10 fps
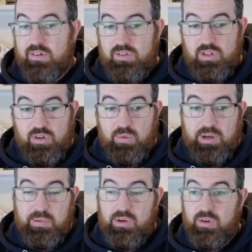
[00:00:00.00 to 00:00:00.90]
You don't want to
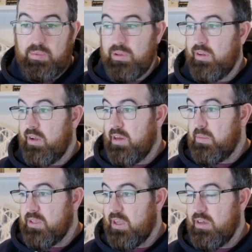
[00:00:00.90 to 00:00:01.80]
be going up to
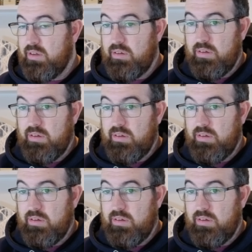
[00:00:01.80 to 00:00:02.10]
90%.